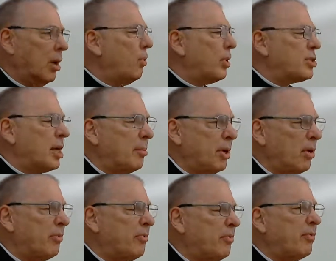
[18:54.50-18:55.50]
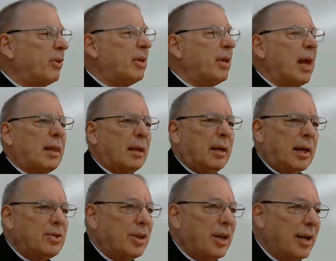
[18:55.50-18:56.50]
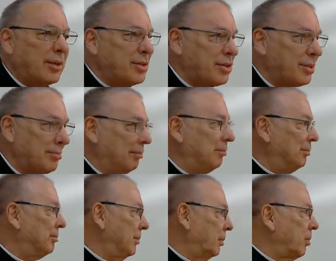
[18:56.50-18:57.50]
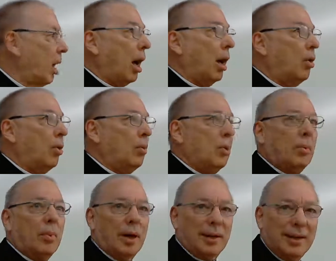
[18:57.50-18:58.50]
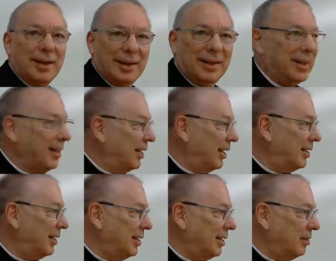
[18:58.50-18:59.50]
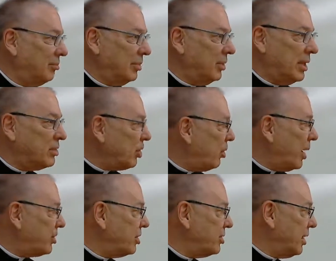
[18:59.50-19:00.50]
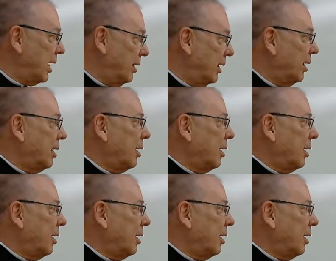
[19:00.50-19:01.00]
Who are some of your favorite Catholic educators? Well, who? What? These are questions that,